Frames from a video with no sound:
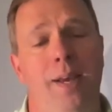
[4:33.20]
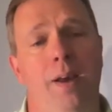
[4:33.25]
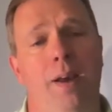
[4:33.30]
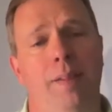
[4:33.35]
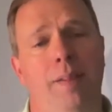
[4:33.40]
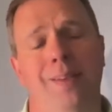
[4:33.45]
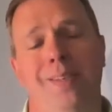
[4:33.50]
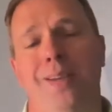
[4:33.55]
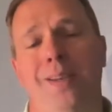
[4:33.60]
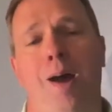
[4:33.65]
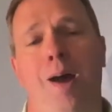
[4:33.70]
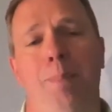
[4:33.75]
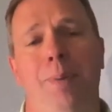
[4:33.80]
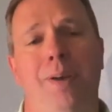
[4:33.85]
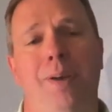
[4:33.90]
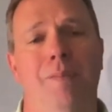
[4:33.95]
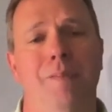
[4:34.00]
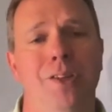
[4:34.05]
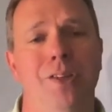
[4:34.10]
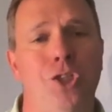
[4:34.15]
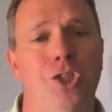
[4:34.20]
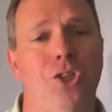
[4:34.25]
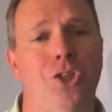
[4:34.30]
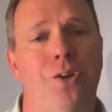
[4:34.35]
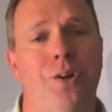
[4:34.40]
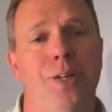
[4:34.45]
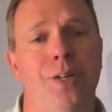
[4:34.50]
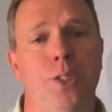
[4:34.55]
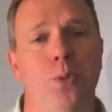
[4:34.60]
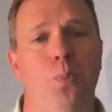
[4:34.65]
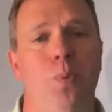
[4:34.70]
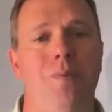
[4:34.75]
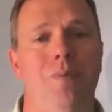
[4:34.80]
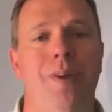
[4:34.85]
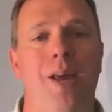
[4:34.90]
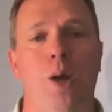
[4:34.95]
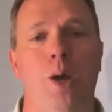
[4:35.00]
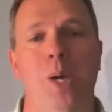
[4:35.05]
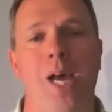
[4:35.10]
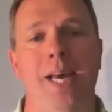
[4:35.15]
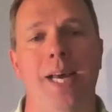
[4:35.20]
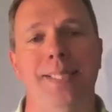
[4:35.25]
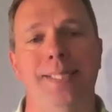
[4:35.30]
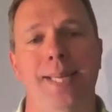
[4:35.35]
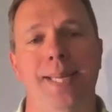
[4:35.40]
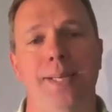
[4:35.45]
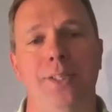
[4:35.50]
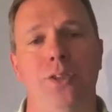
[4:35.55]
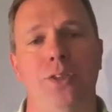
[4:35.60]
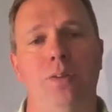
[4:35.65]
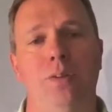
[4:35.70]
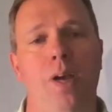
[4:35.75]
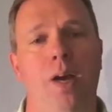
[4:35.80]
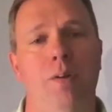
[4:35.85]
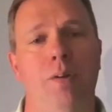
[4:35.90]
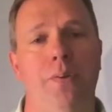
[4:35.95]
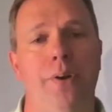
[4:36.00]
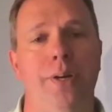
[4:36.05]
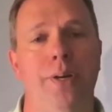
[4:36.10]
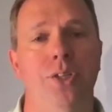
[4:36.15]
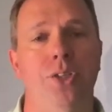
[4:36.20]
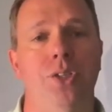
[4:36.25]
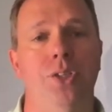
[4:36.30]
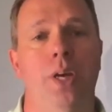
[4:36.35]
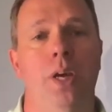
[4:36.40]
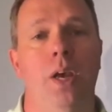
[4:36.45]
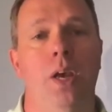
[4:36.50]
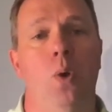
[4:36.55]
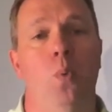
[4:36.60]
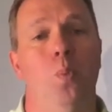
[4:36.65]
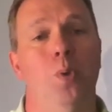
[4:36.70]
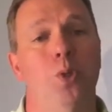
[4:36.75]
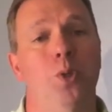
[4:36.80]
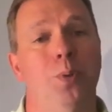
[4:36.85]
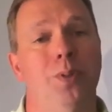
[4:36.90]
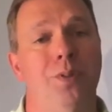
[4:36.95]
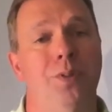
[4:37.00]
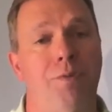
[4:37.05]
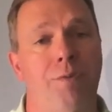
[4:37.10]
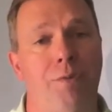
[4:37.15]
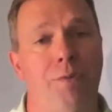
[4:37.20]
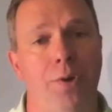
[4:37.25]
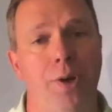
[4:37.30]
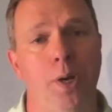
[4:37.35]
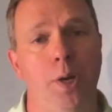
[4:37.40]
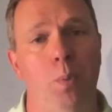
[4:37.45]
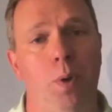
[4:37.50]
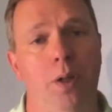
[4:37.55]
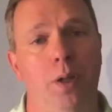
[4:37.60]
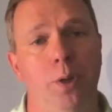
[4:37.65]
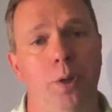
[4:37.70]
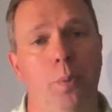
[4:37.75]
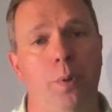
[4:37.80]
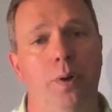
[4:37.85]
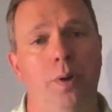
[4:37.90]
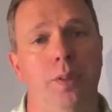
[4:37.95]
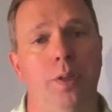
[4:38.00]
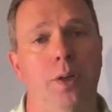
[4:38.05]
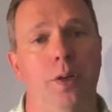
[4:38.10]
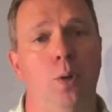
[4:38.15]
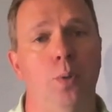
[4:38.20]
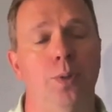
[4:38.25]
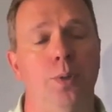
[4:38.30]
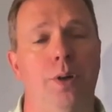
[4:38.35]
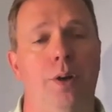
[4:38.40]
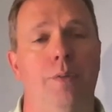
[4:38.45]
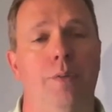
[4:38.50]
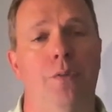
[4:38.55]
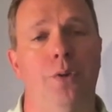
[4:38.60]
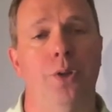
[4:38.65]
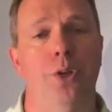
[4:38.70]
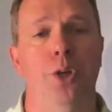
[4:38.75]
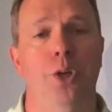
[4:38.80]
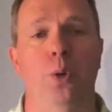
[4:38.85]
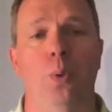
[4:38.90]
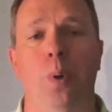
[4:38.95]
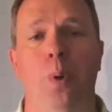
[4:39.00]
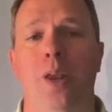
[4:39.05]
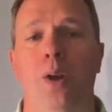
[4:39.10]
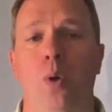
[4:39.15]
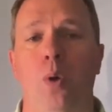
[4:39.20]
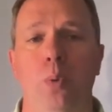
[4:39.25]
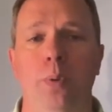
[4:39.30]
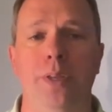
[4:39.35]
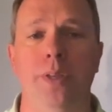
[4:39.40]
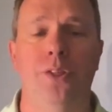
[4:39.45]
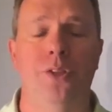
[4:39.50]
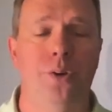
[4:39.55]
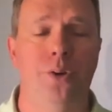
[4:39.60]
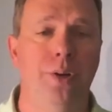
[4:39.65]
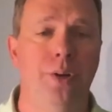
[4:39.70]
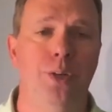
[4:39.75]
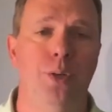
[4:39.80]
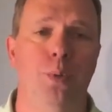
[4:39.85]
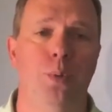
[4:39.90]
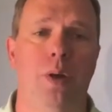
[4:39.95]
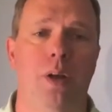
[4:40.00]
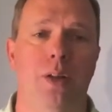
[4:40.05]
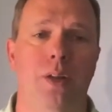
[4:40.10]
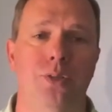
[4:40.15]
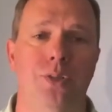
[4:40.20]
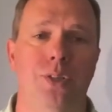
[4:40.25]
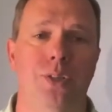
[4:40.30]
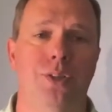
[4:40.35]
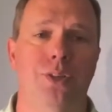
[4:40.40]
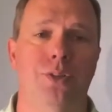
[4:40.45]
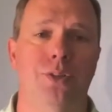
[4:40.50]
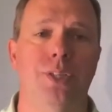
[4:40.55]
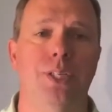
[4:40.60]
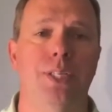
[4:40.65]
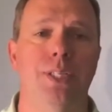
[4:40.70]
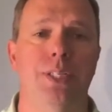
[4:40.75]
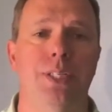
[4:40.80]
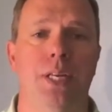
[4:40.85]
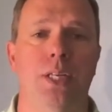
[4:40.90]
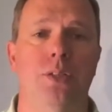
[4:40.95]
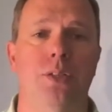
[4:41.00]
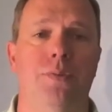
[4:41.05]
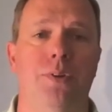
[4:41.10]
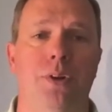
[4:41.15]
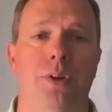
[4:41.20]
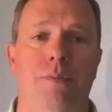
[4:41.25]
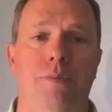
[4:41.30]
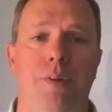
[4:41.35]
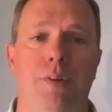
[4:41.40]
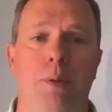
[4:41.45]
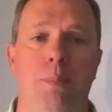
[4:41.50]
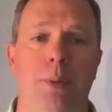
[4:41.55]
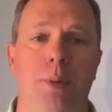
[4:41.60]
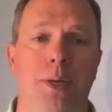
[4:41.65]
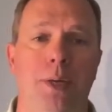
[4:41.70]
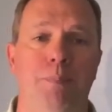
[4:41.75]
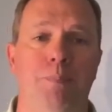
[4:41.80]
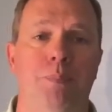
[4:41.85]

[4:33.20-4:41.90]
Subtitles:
on the topic of insurance, we've now got dental coverage, which was free while you were in the Coast Guard for you, and only $32.13 for your family.